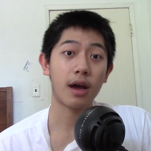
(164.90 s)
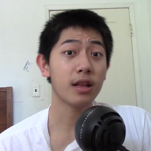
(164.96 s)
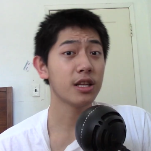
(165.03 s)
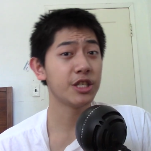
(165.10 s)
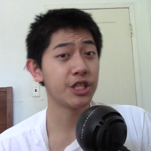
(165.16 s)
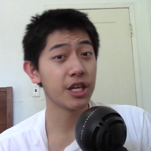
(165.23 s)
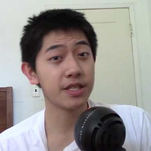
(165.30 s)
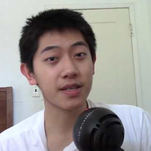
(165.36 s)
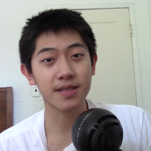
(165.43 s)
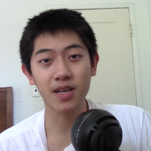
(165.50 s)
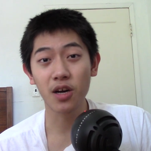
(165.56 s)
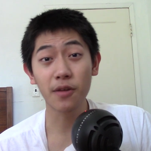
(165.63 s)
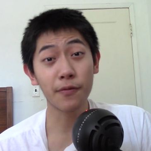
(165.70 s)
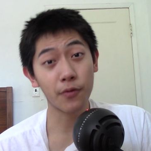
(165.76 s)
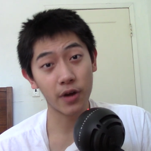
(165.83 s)
I legit
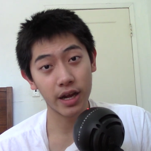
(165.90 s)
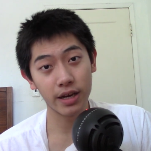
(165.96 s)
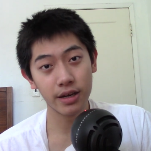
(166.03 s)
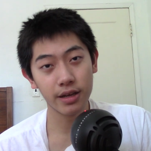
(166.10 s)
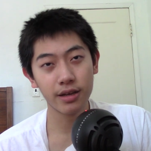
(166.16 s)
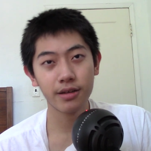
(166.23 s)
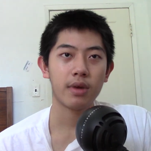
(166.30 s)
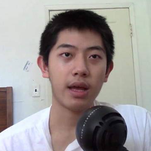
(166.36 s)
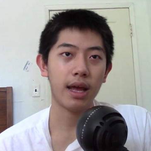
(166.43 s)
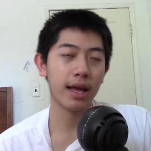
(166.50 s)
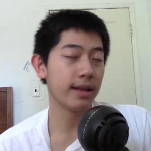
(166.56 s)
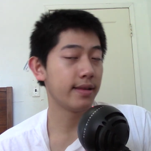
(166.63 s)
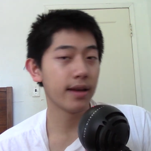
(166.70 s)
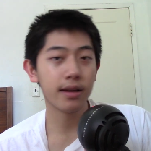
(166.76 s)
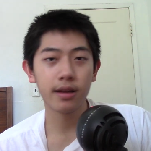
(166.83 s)
just got a friend
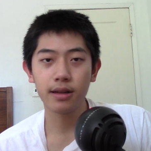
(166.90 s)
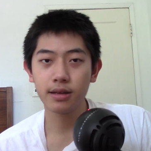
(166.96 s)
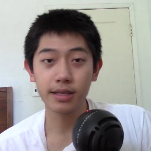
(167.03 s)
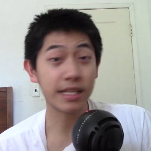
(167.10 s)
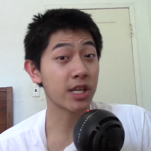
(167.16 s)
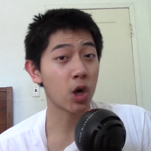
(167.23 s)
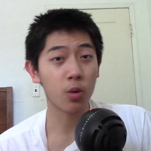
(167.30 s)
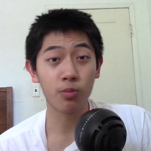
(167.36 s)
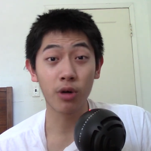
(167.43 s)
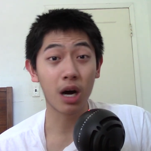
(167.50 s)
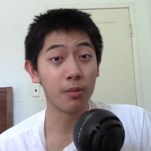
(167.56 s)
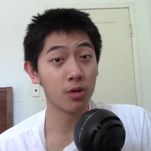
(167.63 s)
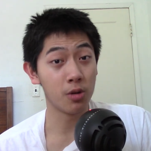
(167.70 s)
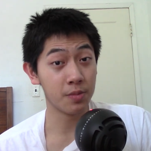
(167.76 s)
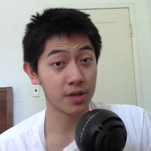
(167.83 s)
and did lead code
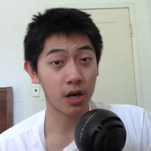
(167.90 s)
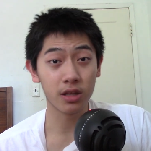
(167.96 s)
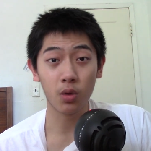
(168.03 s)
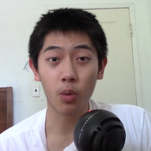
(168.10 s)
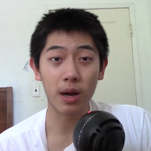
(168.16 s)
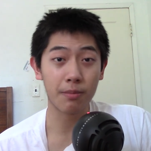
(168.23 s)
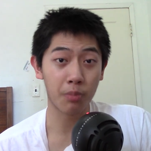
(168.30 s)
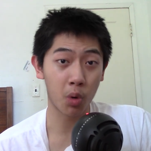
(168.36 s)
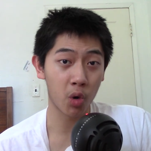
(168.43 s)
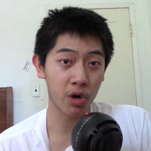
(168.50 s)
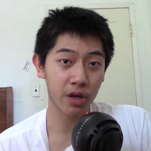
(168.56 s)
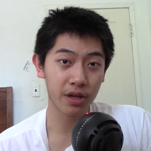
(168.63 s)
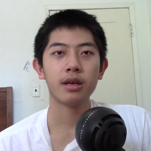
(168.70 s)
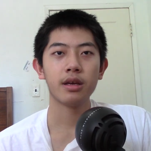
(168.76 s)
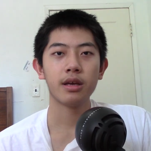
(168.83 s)
problems on the
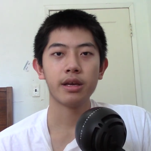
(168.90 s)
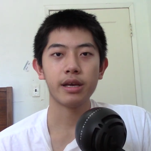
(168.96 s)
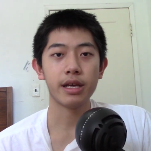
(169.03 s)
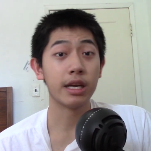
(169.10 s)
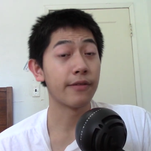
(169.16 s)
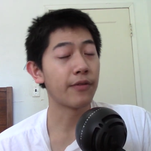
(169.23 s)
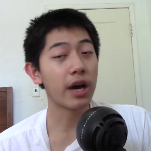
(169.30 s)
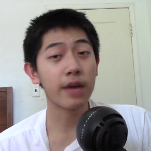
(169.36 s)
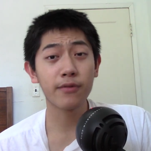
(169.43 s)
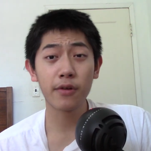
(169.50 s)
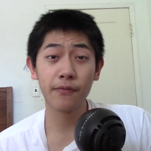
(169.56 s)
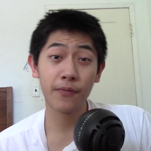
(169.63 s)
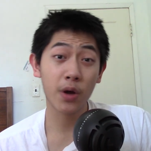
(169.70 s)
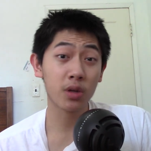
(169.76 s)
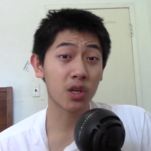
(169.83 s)
whiteboard. And if I
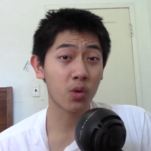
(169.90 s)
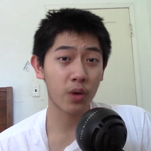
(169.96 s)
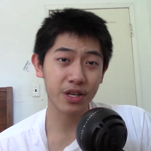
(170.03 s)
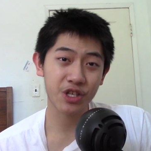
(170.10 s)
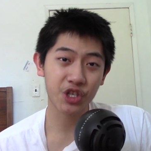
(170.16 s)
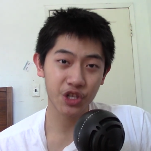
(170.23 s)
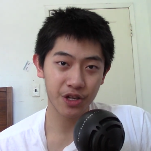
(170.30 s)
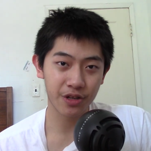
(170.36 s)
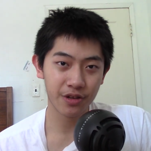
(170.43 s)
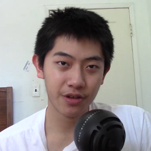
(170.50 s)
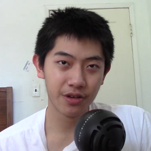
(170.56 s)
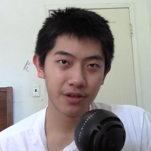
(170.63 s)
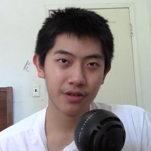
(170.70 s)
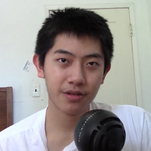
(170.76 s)
ever fail the question,